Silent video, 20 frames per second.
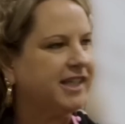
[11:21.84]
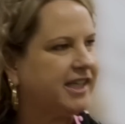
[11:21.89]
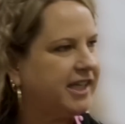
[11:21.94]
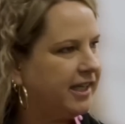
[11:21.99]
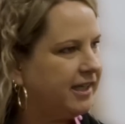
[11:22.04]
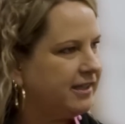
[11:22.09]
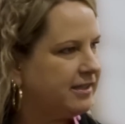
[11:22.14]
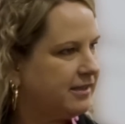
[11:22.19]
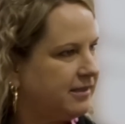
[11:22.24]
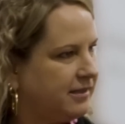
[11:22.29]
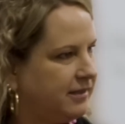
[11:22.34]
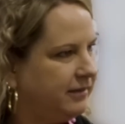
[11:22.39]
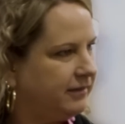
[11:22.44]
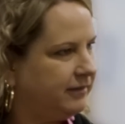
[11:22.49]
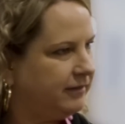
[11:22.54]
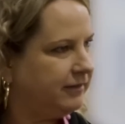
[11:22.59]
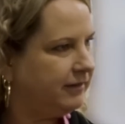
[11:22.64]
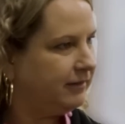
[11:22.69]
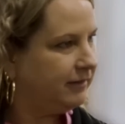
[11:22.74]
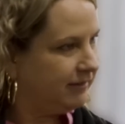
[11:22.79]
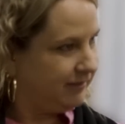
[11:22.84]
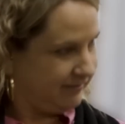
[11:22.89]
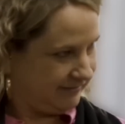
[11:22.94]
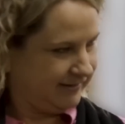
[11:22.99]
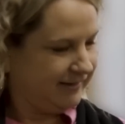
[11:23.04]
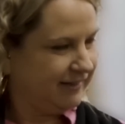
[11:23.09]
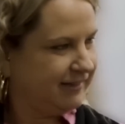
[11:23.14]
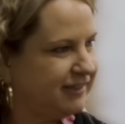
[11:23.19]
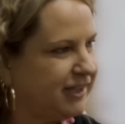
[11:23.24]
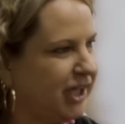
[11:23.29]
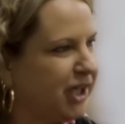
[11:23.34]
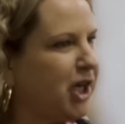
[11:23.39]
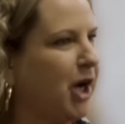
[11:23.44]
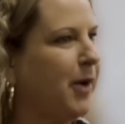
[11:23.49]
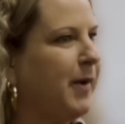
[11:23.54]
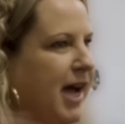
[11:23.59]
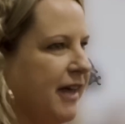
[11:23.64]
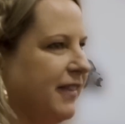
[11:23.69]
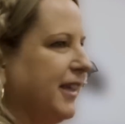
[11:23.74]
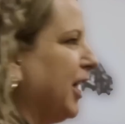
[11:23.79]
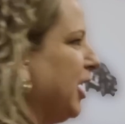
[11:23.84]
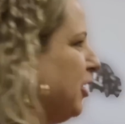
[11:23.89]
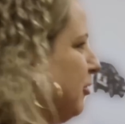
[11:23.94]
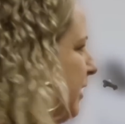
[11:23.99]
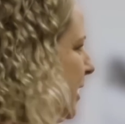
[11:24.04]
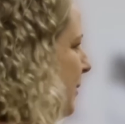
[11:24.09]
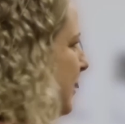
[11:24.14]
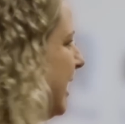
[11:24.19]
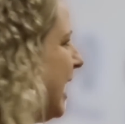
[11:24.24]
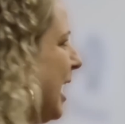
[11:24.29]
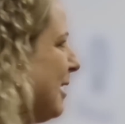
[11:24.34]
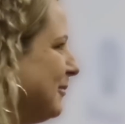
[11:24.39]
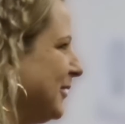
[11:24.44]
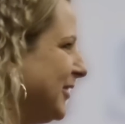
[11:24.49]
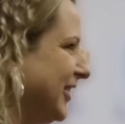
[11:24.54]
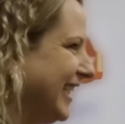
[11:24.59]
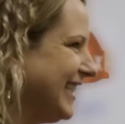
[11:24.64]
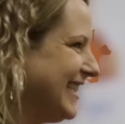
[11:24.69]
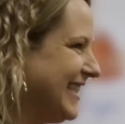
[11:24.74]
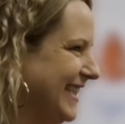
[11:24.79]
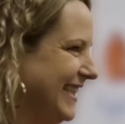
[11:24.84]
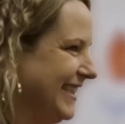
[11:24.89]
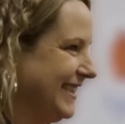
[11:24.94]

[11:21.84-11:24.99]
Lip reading: a kiss. So go out there and rip it up, boys.